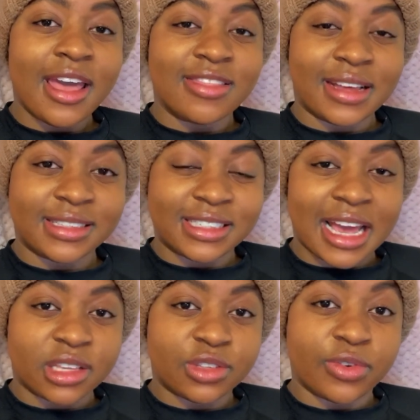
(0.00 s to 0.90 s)
that
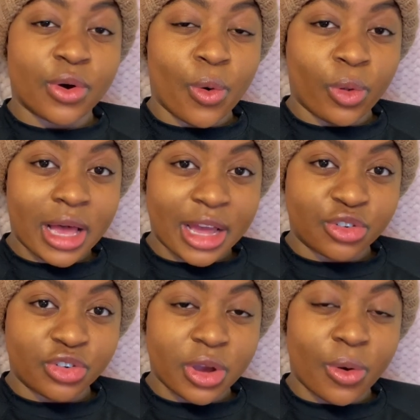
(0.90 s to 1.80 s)
stands for a whole
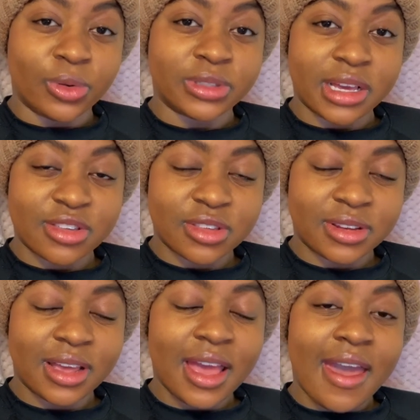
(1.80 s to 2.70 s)
country or whole nation.